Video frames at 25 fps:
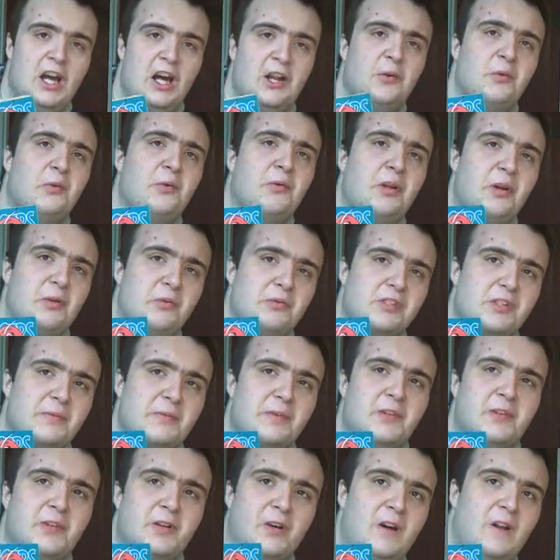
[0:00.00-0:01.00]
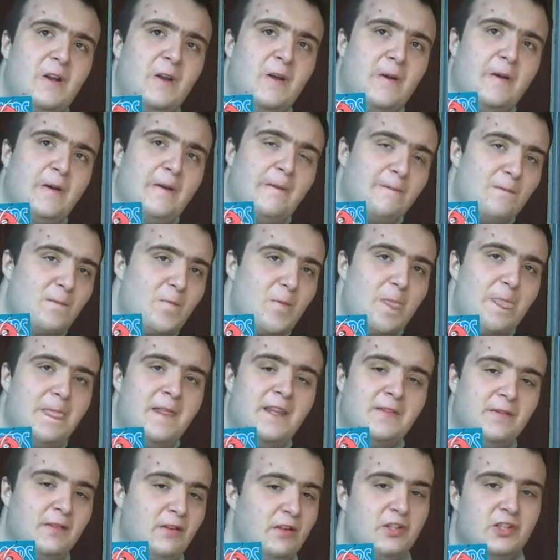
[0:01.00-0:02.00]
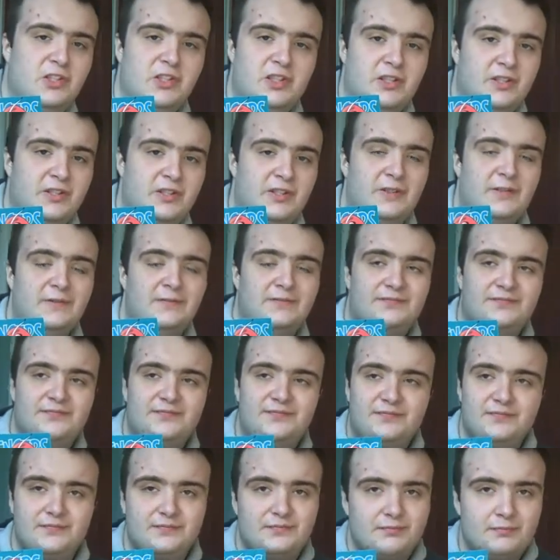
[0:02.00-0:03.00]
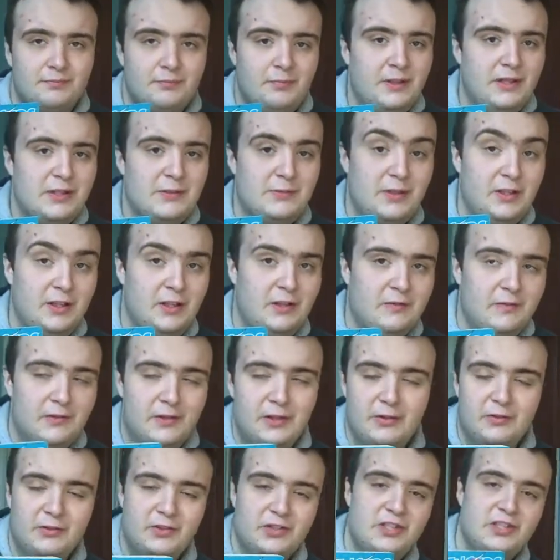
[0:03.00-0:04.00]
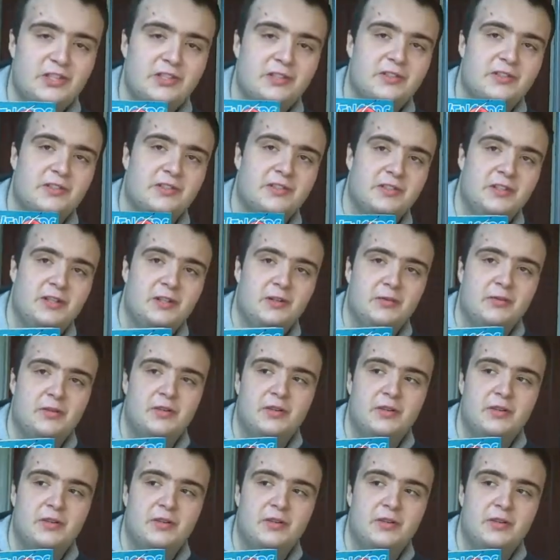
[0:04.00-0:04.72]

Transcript: And although some of the dialogue is very cheesy, but that's what I love, cheesiness,